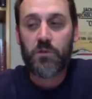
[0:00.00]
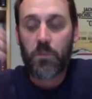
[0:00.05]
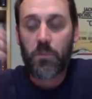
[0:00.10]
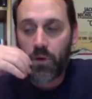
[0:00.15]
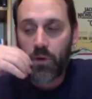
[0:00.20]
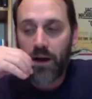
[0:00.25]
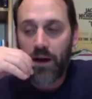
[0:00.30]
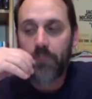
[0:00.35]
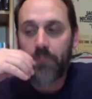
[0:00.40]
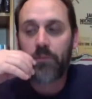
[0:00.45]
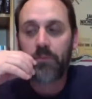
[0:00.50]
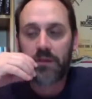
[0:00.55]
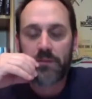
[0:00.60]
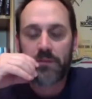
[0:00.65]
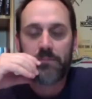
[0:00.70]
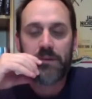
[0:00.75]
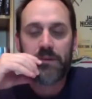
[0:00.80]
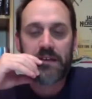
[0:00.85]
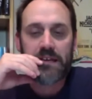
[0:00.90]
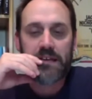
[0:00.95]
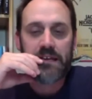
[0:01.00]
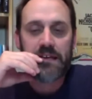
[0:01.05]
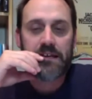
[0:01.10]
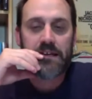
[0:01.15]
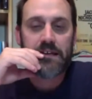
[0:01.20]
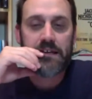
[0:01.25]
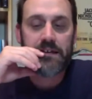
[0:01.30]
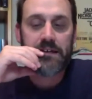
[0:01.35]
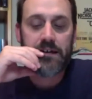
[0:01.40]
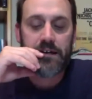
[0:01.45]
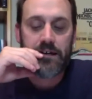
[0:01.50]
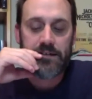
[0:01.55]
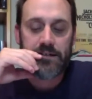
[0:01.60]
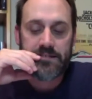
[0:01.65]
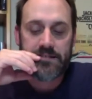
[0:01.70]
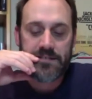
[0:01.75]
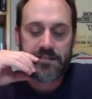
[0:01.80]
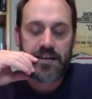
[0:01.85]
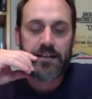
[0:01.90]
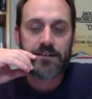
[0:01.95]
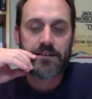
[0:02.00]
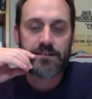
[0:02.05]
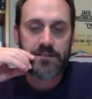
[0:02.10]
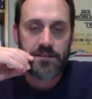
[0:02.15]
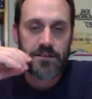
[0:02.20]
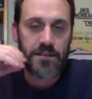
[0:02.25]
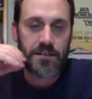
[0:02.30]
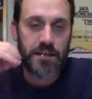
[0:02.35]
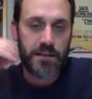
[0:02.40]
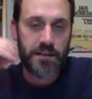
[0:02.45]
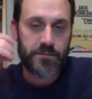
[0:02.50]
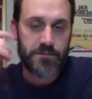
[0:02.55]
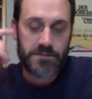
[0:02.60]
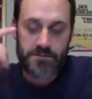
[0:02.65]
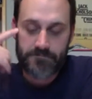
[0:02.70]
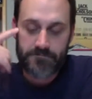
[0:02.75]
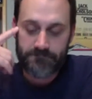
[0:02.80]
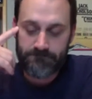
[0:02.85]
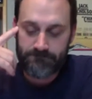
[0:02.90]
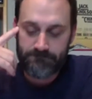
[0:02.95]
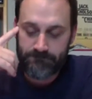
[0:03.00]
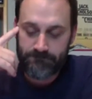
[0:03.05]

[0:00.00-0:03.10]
probably be Silence of the Lambs.